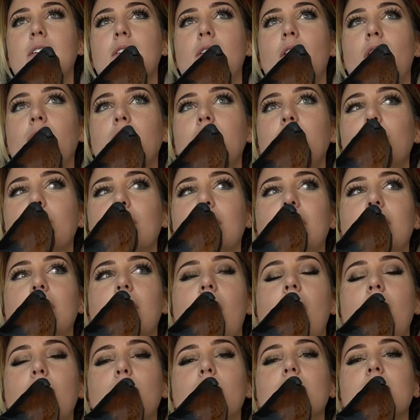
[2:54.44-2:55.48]
All he really
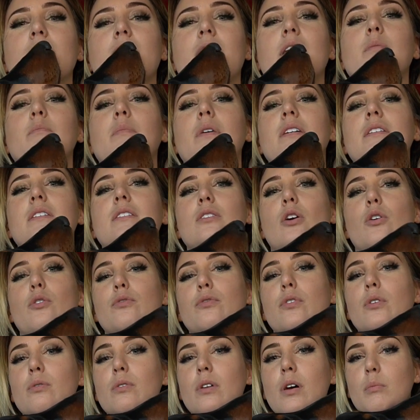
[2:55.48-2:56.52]
got was like my cell
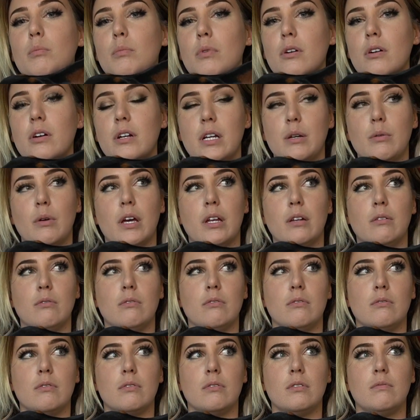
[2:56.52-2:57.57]
phone number
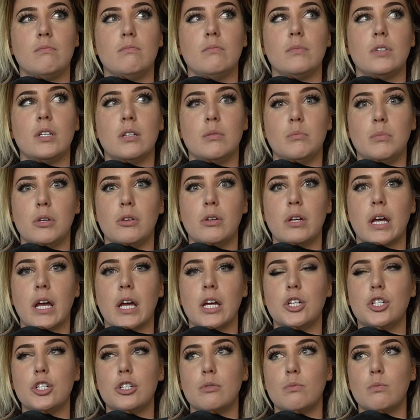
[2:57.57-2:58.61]
and
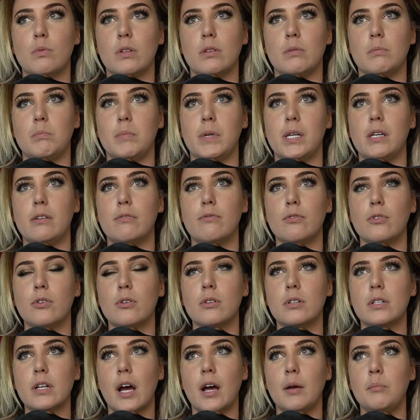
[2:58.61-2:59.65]
communication with me
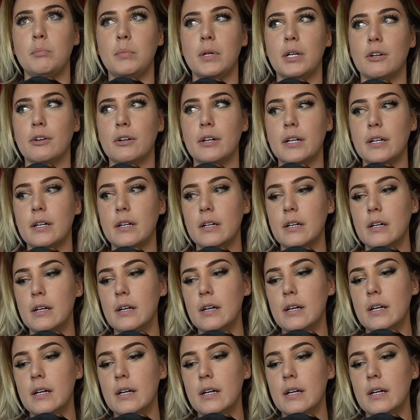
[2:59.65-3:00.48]
for a time period.